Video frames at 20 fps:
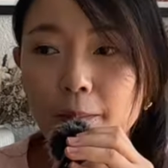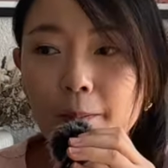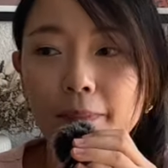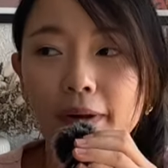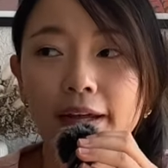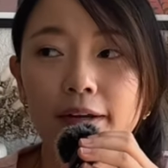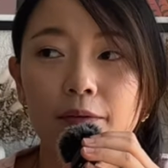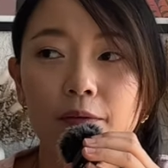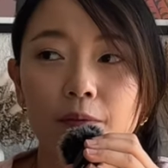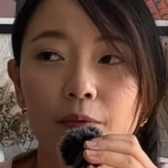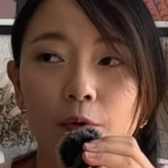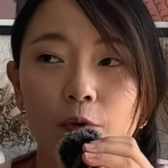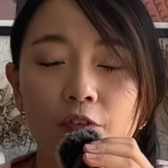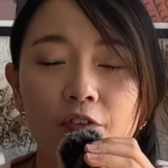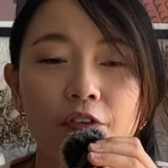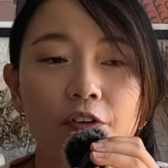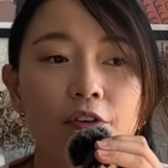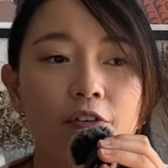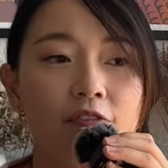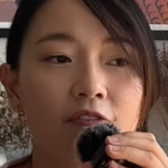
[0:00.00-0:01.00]
But
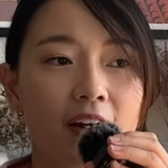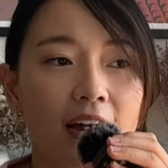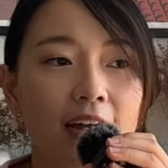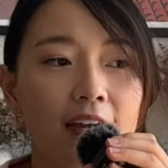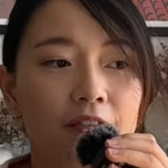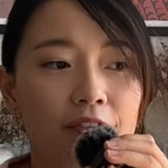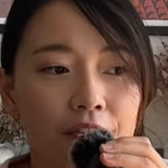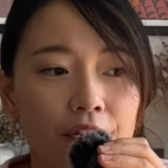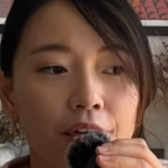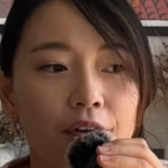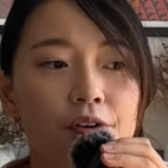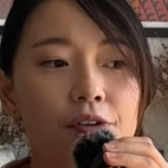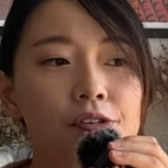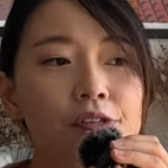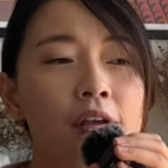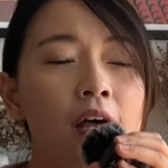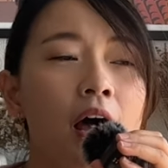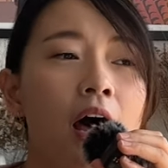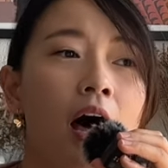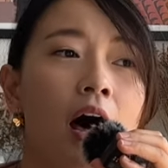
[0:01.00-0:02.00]
over 5 years,
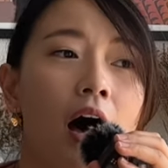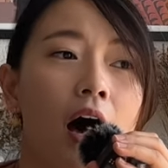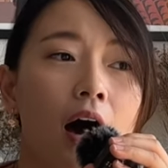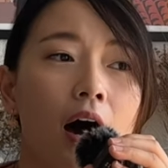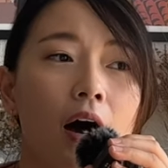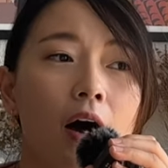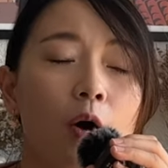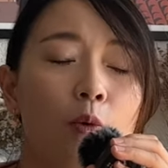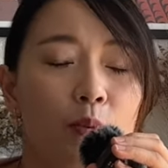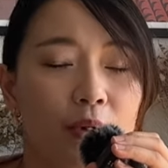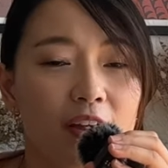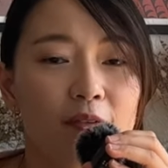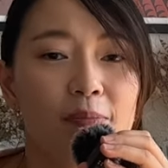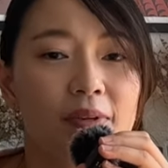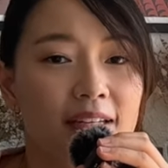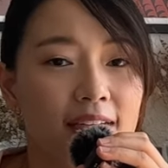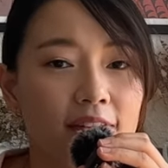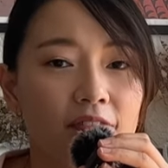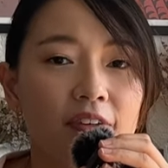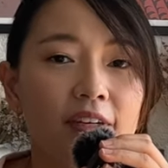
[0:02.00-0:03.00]
we have been
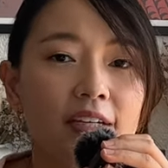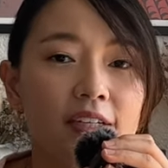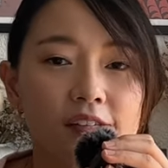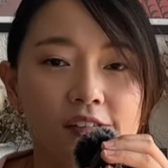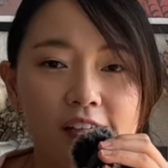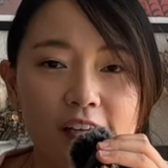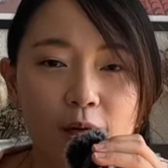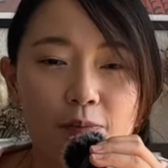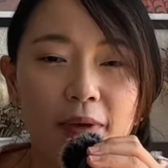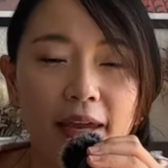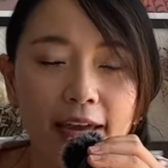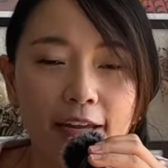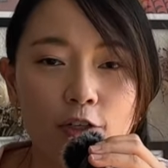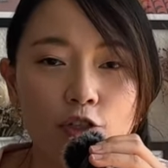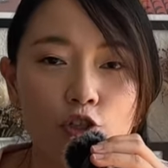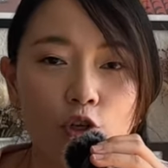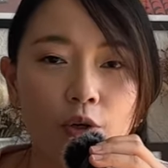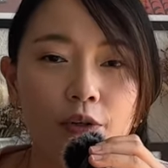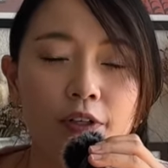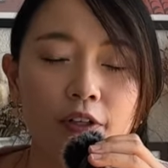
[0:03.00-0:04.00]
living in the same
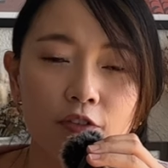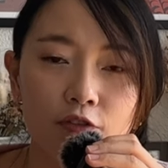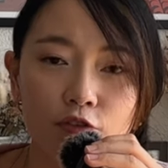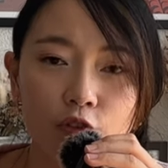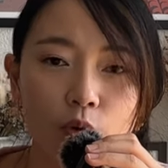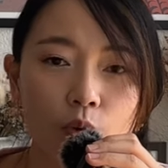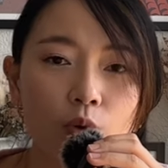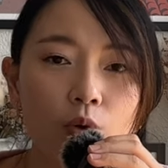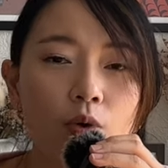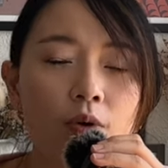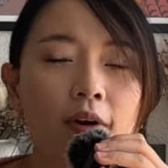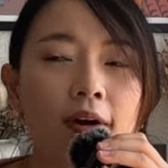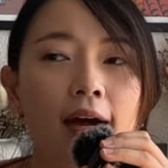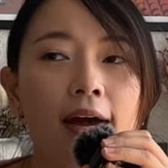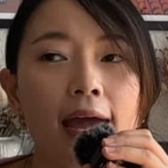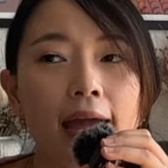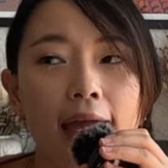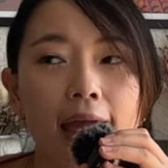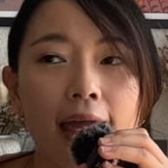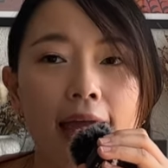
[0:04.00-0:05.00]
canton in Vaud.
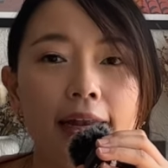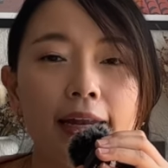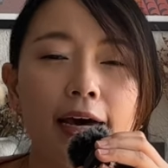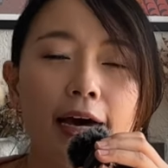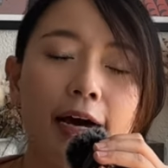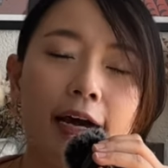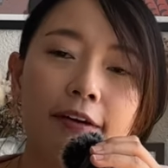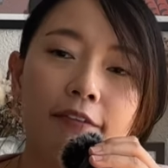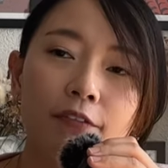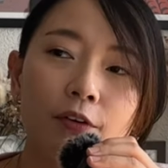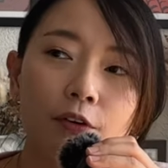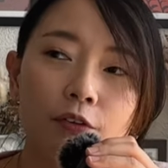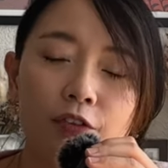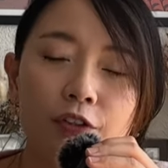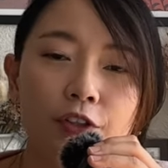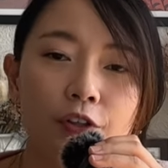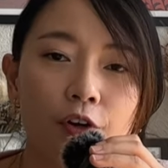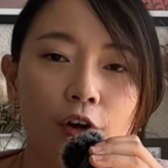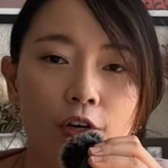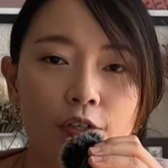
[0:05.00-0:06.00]
And I've, over the
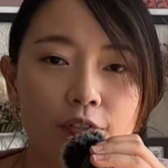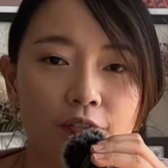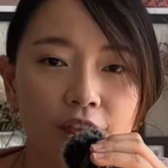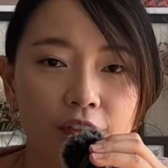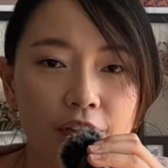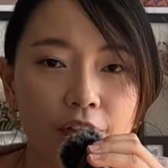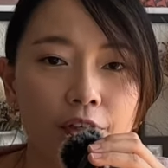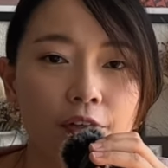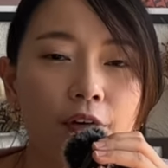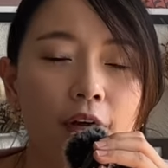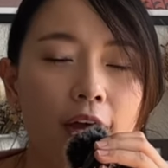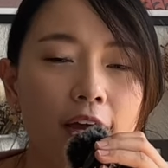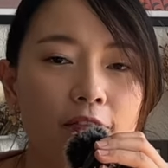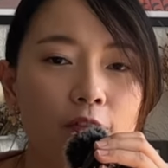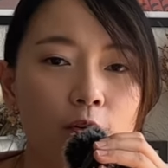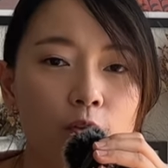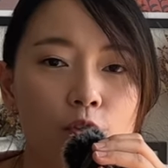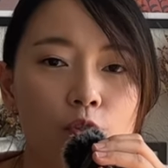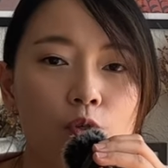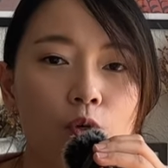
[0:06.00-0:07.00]
course of the year, I've
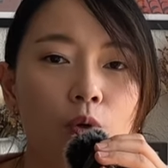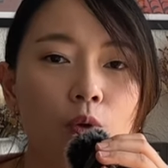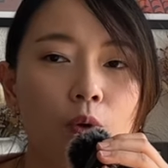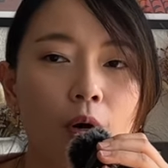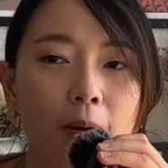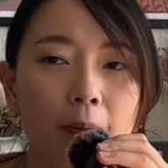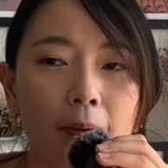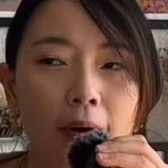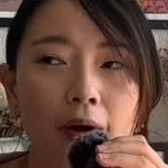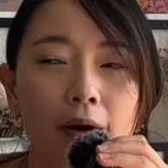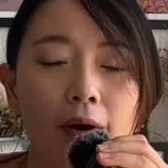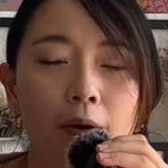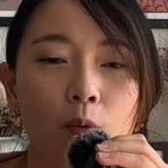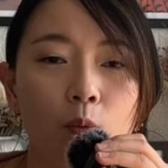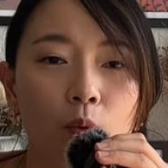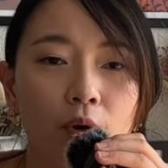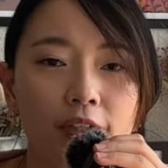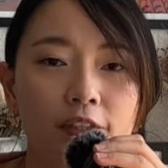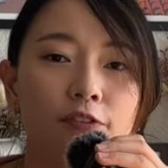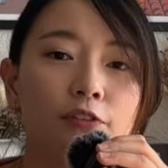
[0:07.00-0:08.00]
also
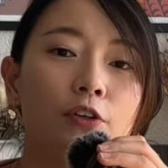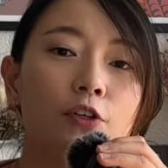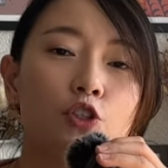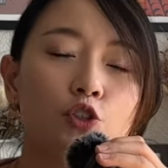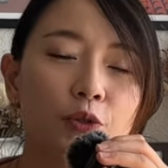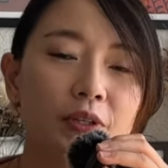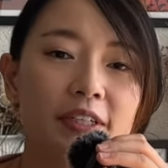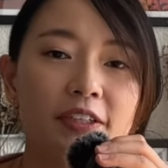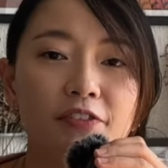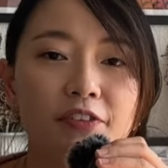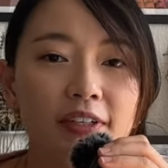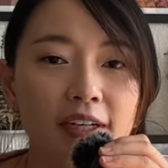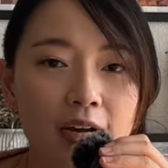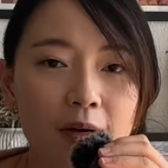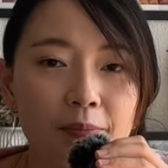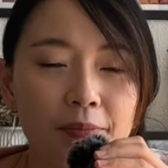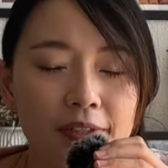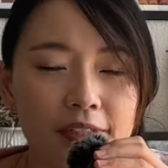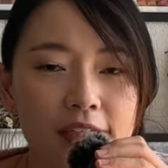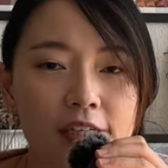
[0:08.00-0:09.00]
worked for 3 different
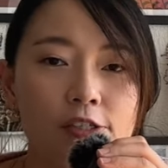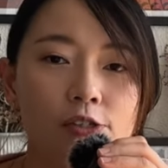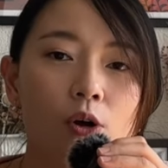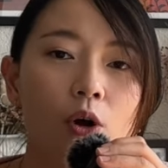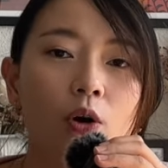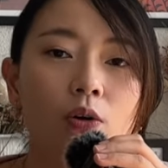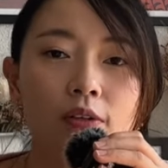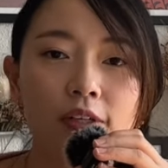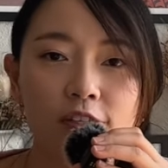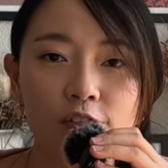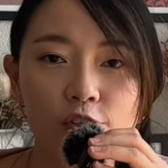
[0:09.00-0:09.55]
companies, all in